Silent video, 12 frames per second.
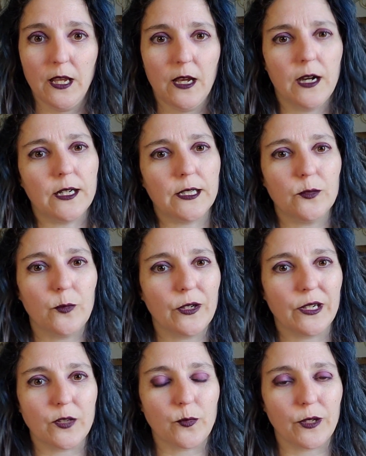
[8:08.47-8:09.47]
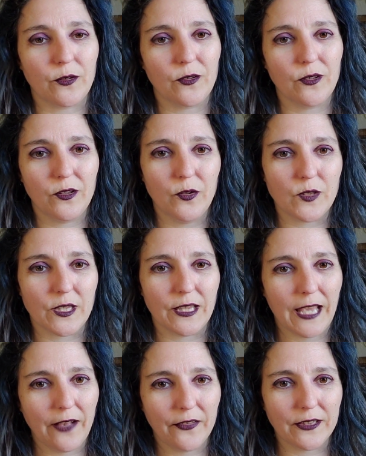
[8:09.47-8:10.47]
Whereas when using the
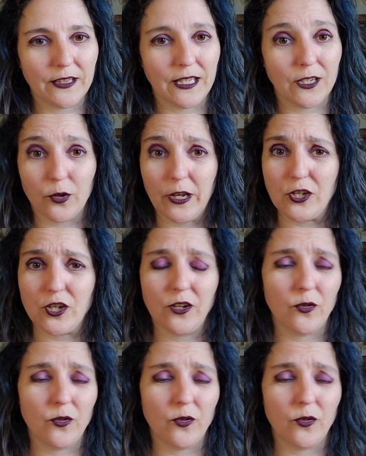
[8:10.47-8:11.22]
Calendly integration,